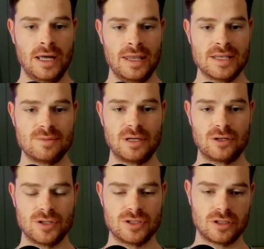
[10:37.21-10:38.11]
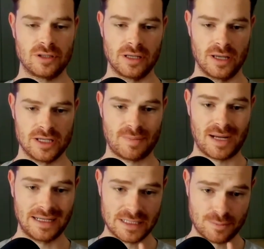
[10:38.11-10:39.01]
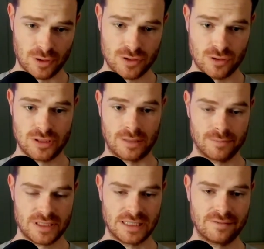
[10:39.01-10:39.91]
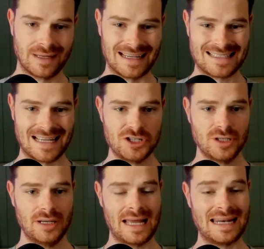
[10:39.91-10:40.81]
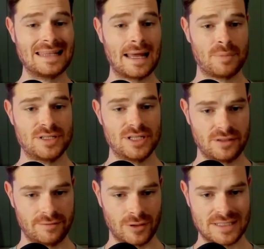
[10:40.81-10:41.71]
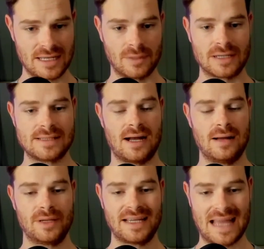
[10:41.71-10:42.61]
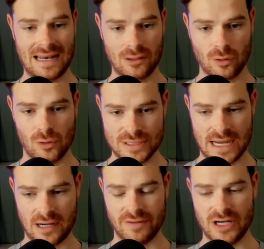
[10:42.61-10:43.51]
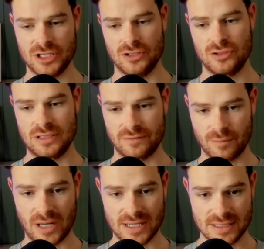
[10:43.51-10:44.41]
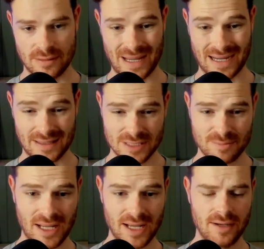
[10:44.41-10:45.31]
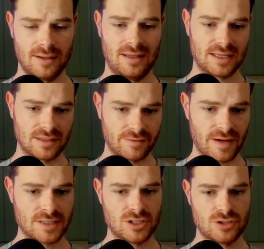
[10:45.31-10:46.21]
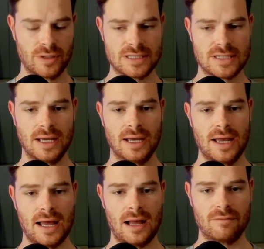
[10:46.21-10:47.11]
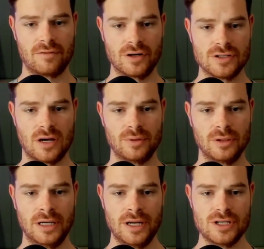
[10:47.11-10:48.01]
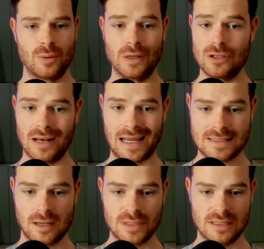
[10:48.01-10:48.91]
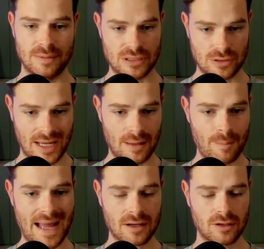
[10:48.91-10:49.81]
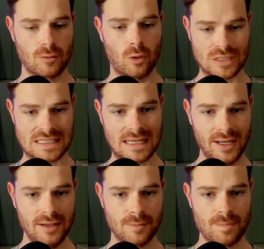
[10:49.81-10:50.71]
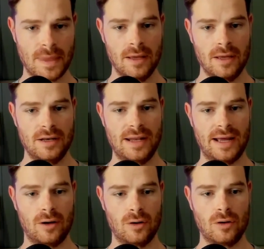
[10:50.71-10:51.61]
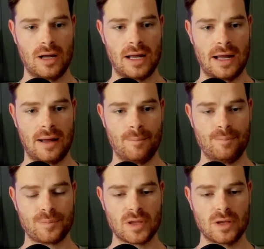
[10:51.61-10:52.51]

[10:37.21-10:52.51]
this is because the spine gets put into some significant extension, and in that position for an extended amount of time can cause aggravation to different parts of the back of the spine, like the facet joints, for example. So we don't like tummy sleeping. So either back or side. Now, tummy